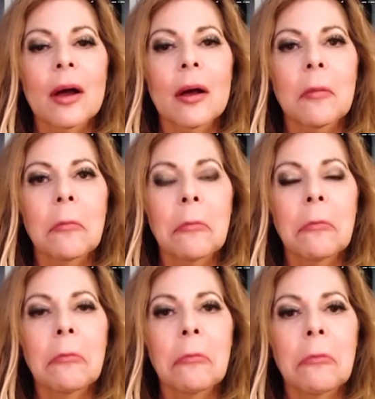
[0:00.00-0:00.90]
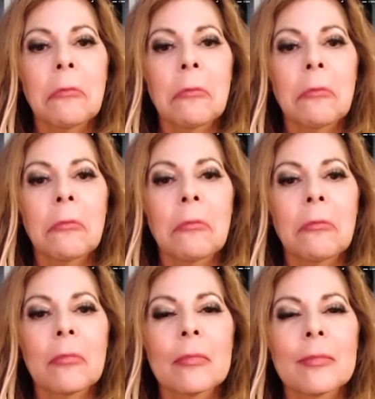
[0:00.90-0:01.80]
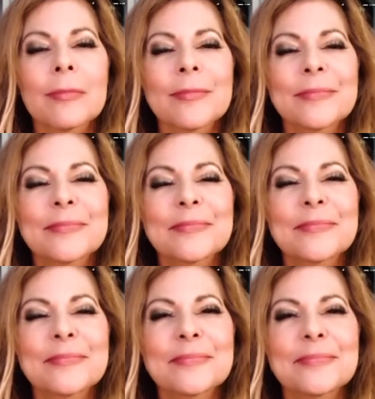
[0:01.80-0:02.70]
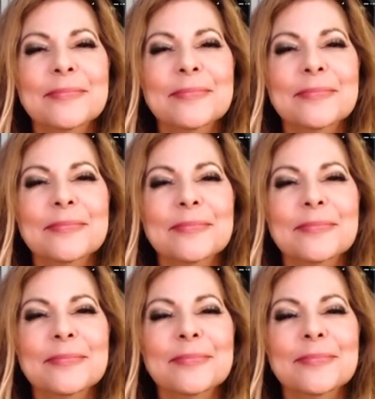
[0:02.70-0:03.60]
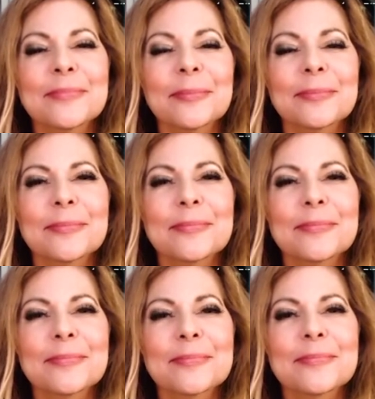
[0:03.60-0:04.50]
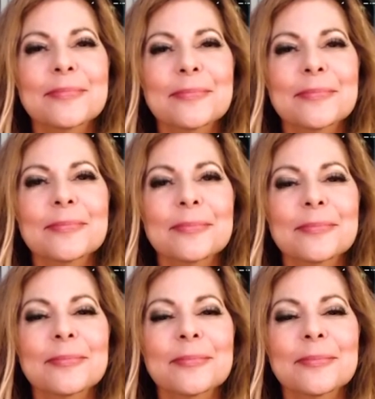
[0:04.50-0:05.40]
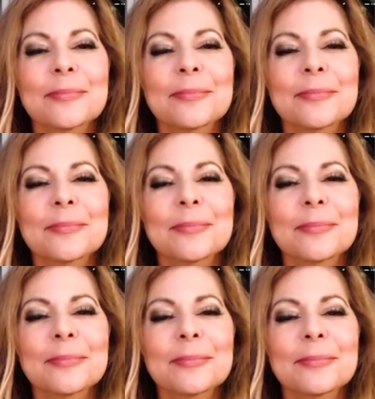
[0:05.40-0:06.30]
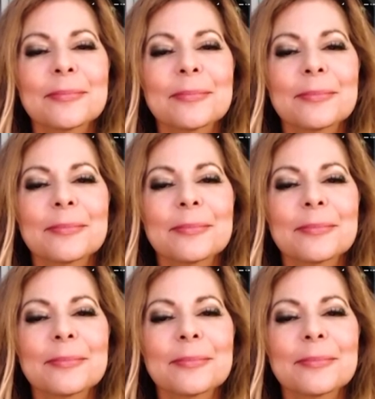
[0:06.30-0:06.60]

(not speaking)